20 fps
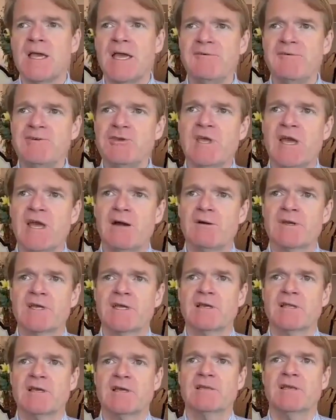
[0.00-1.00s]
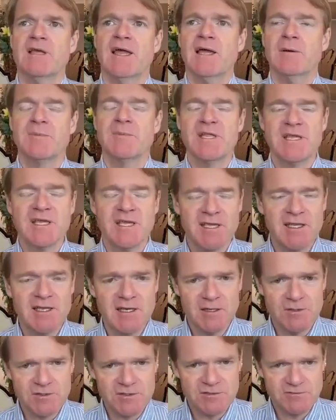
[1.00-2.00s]
If you calculate how many
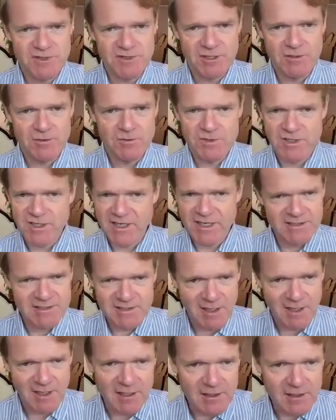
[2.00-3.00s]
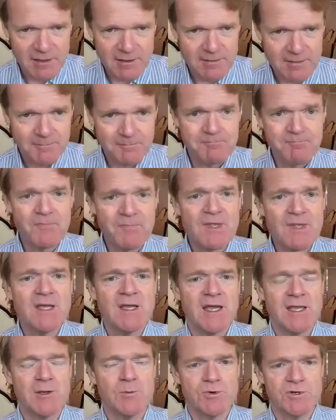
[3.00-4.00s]
kilos of gold, let's say,
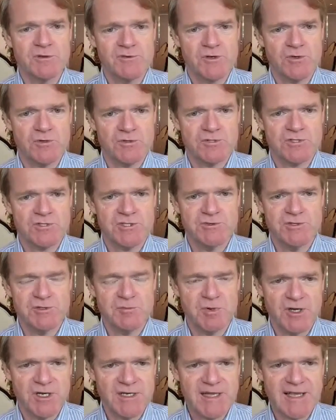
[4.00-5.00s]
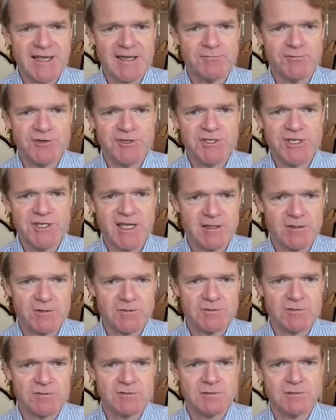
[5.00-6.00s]
it would have cost you to buy an average
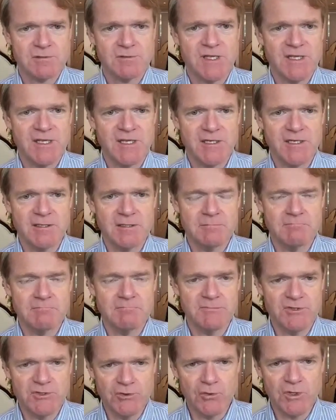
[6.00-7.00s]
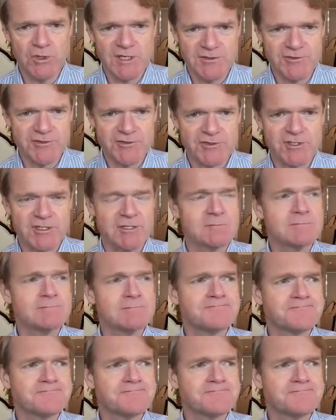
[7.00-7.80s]
house in your country